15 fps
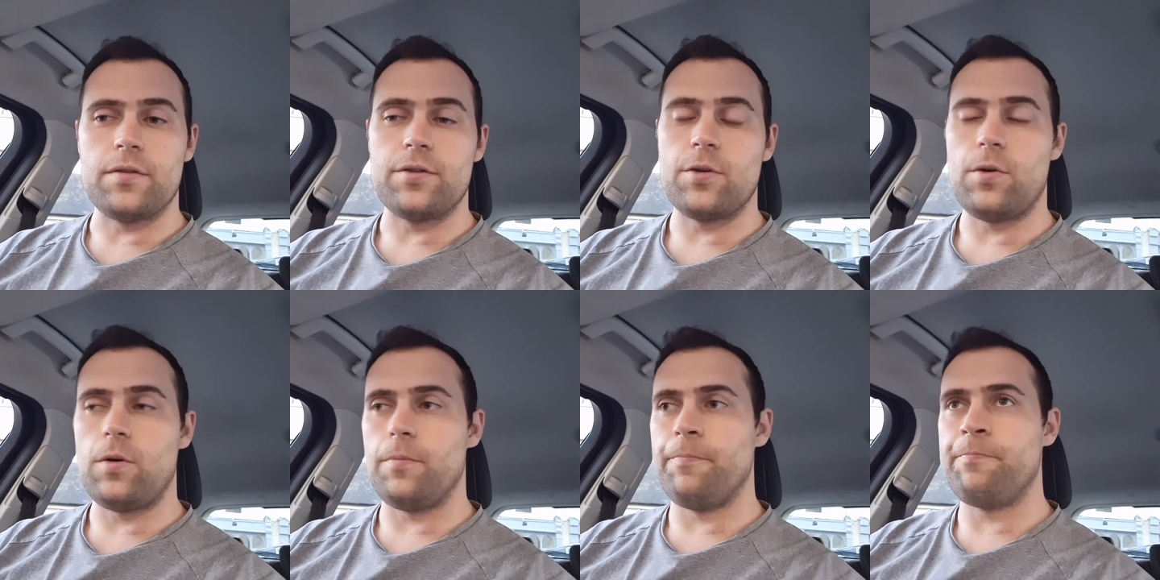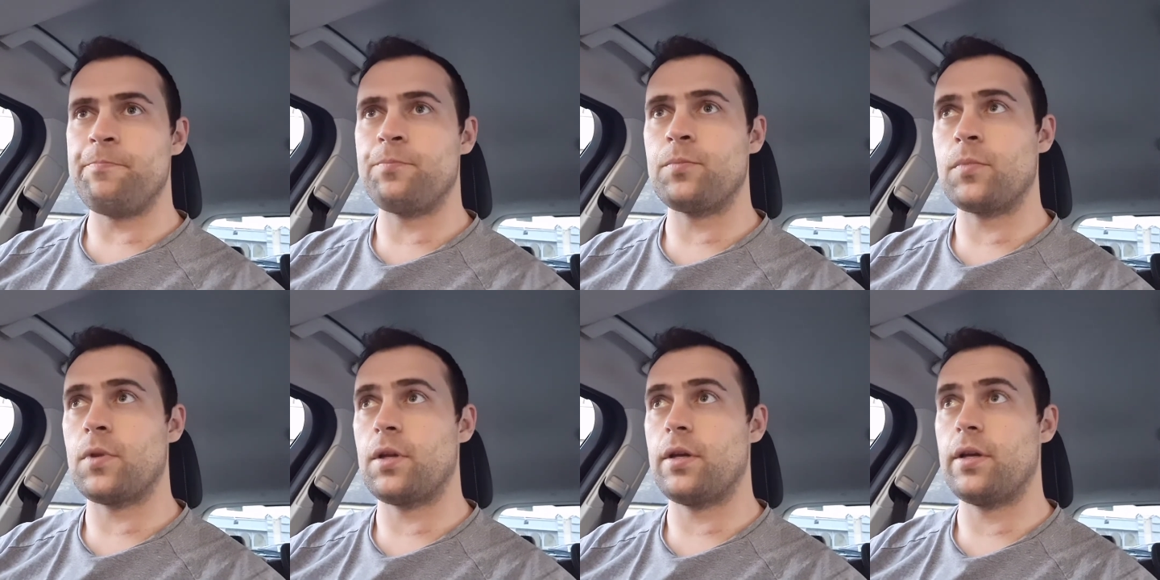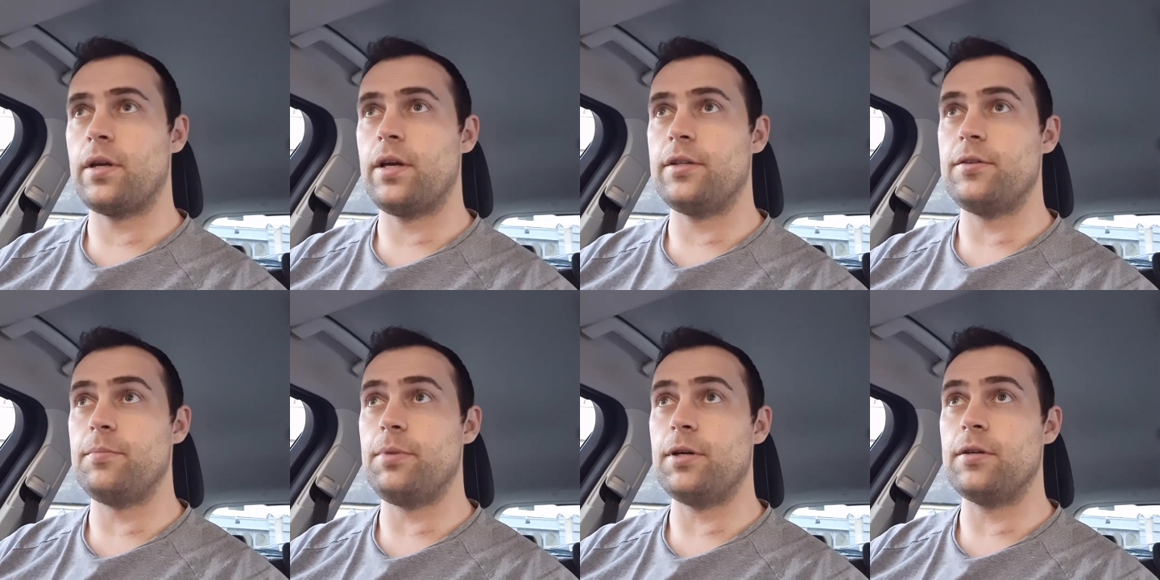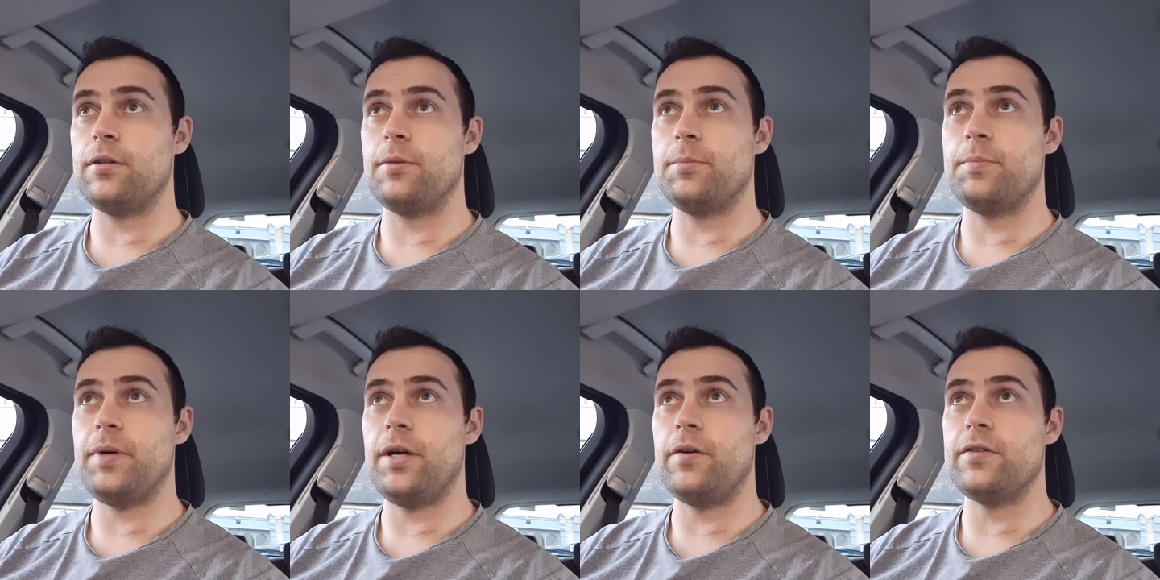So had to borrow the
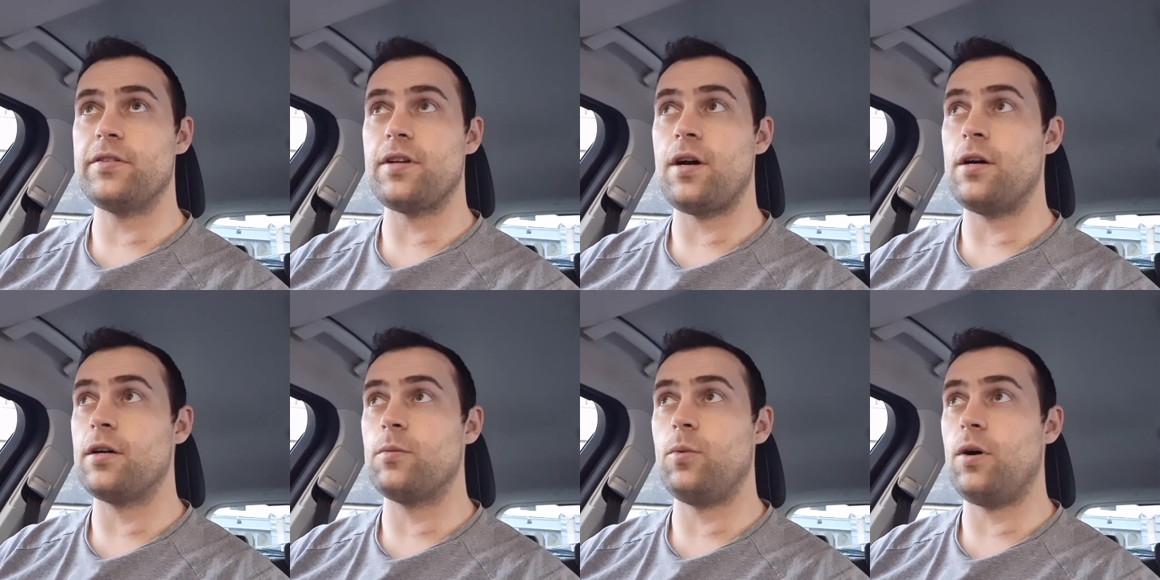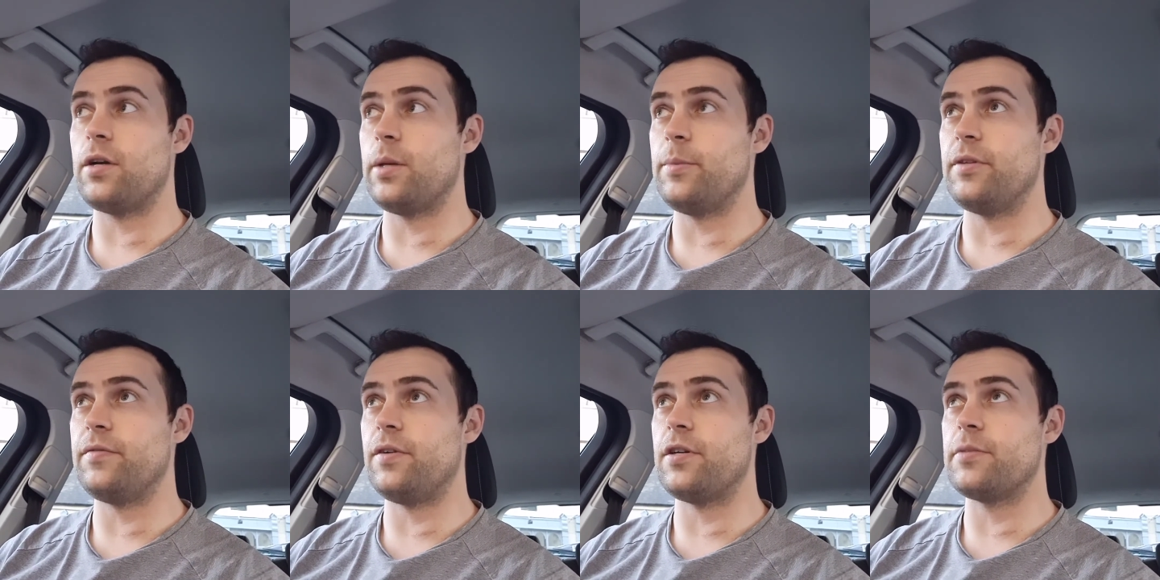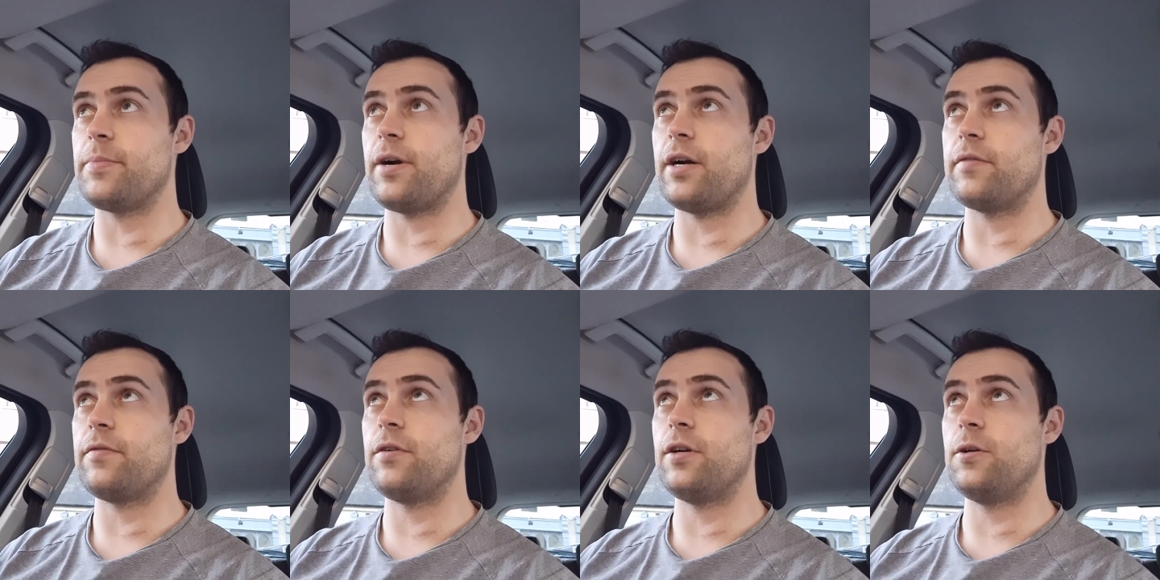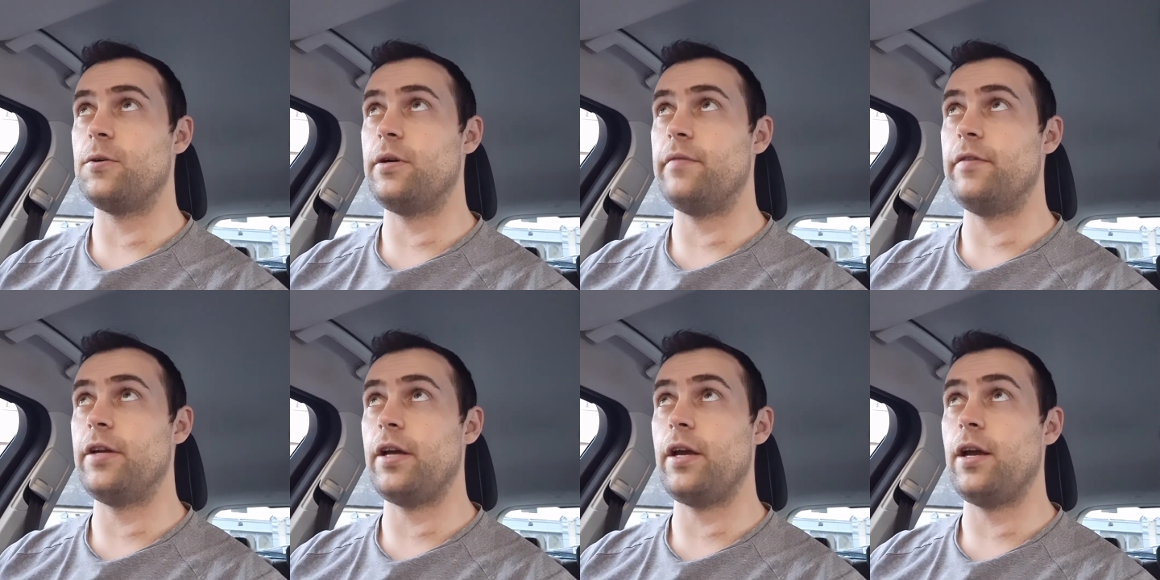parents' dog and walk him in the forest park for an hour
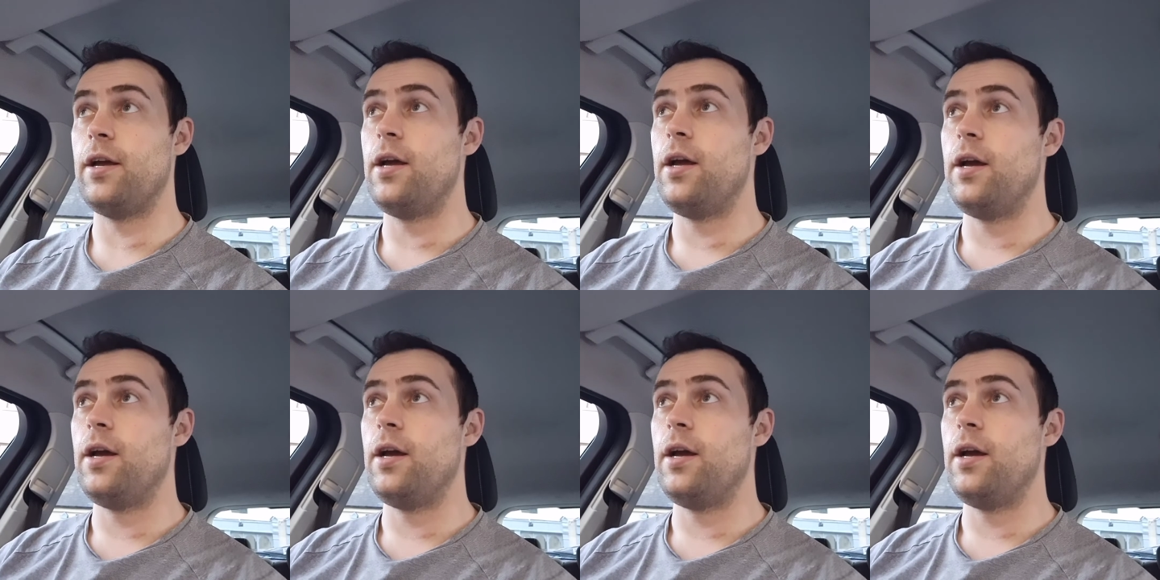every day,